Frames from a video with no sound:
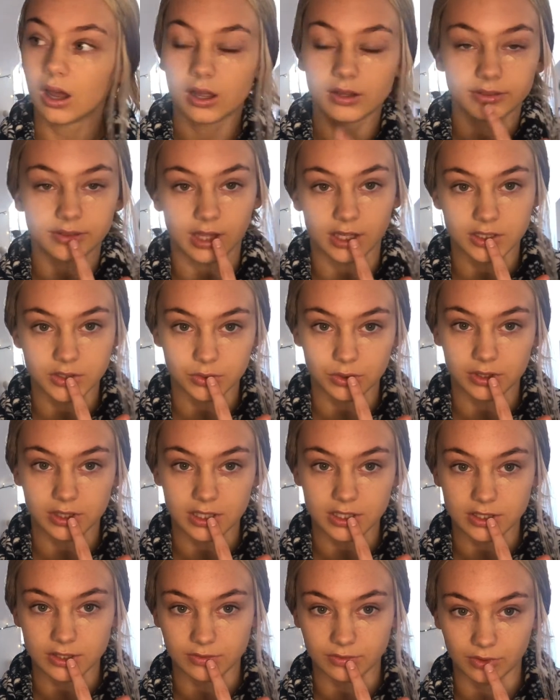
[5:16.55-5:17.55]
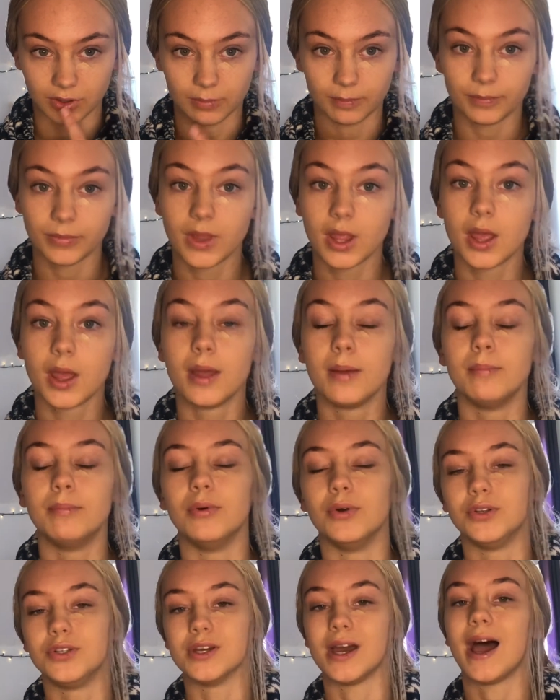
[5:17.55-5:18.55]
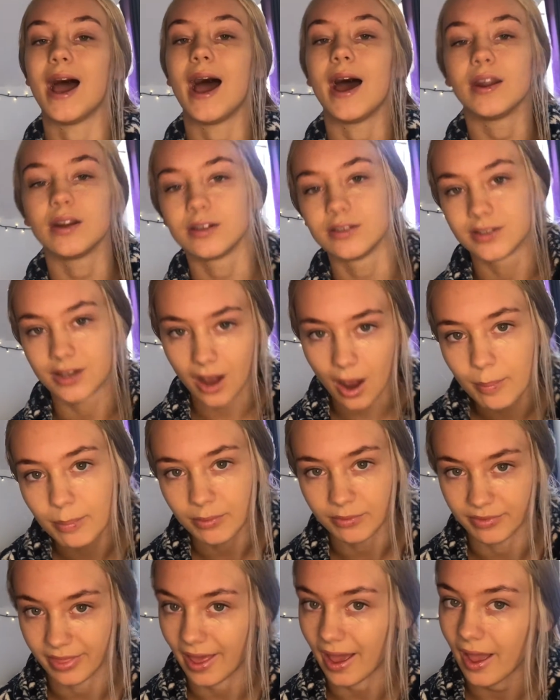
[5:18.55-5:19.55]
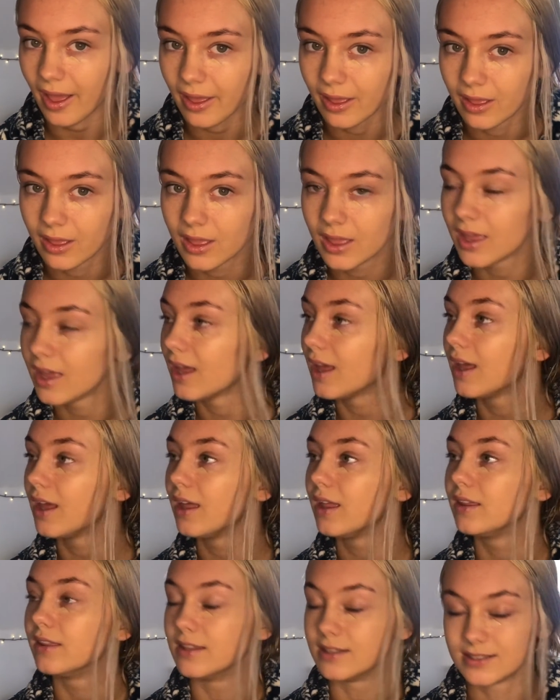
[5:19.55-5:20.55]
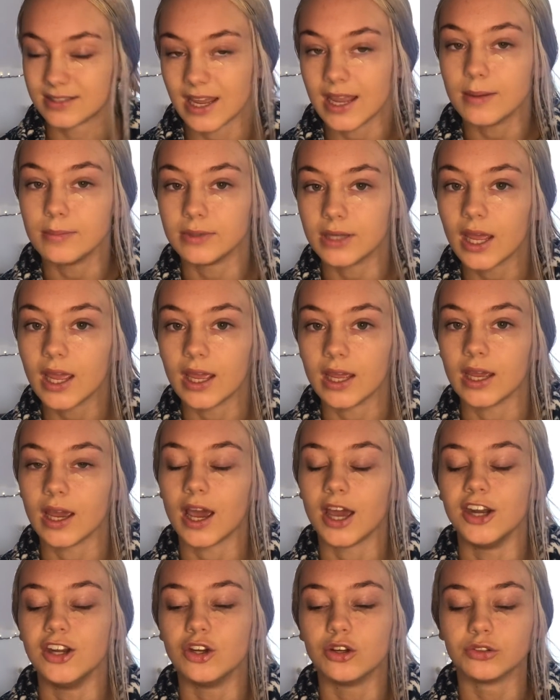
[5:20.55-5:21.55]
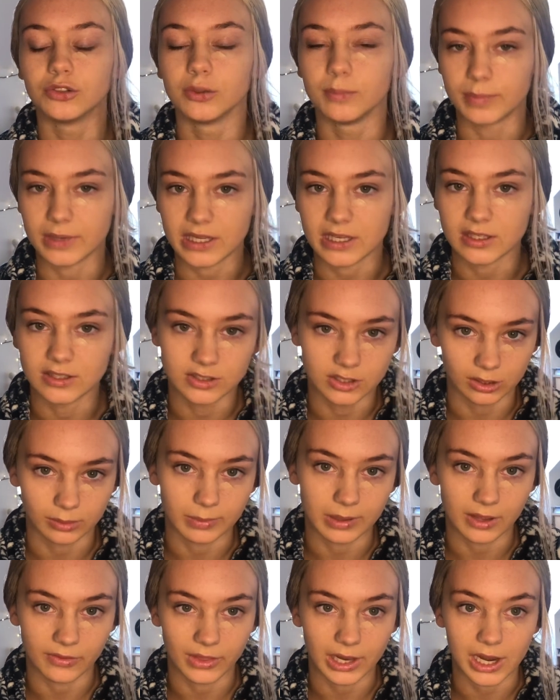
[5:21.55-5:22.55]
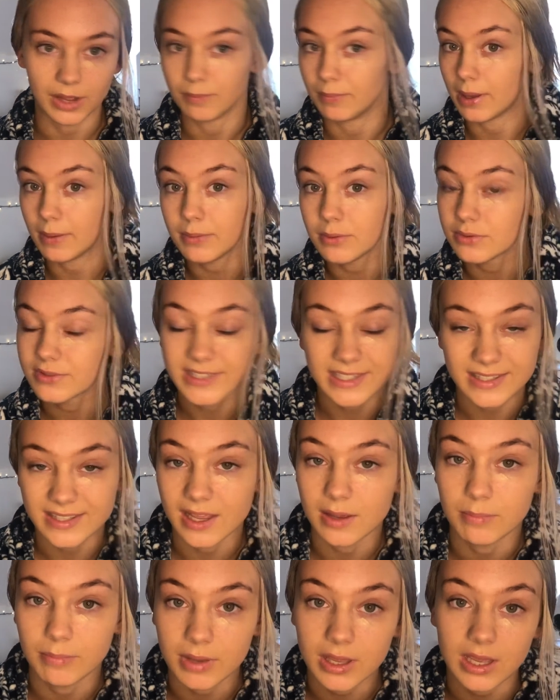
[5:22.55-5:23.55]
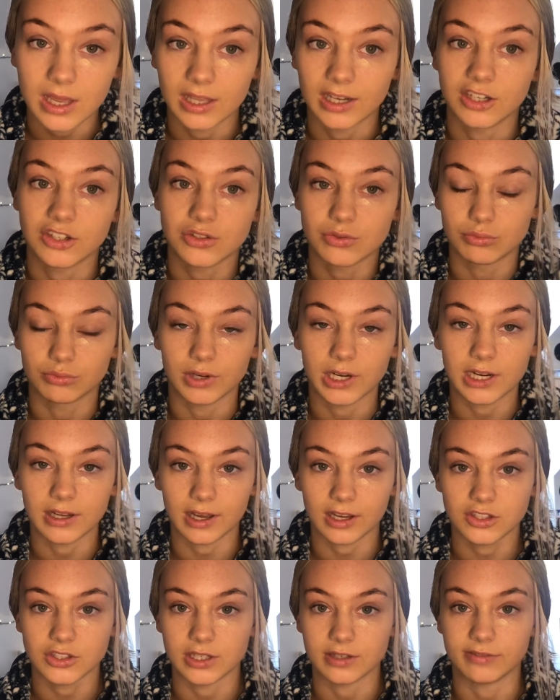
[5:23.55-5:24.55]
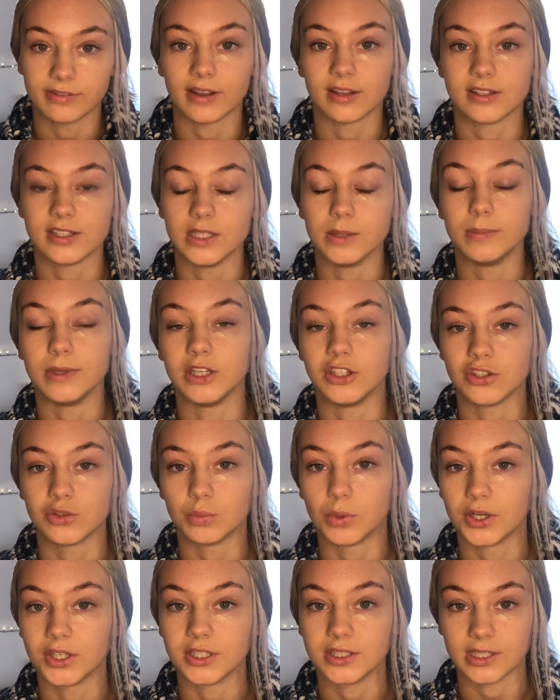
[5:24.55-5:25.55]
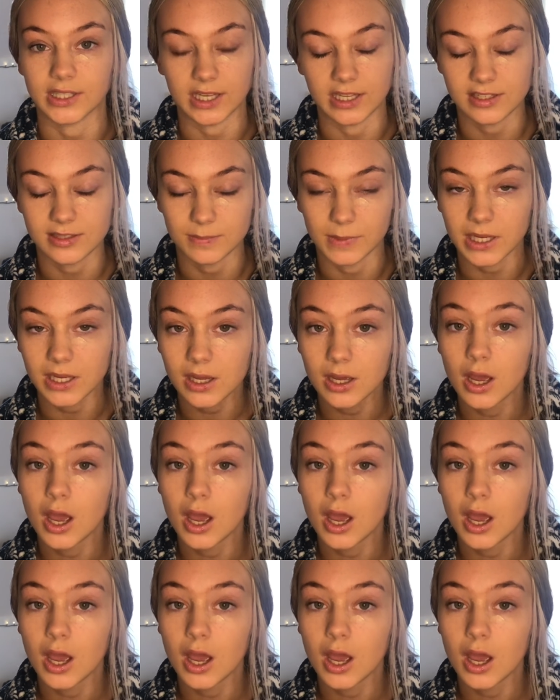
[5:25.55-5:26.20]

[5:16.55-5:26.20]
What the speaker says: That's what this is from. But to add on top of that, the same day, another bee stung me on the lip. Maybe it was the same bee and it just really actually fancied me and just wanted to kiss me.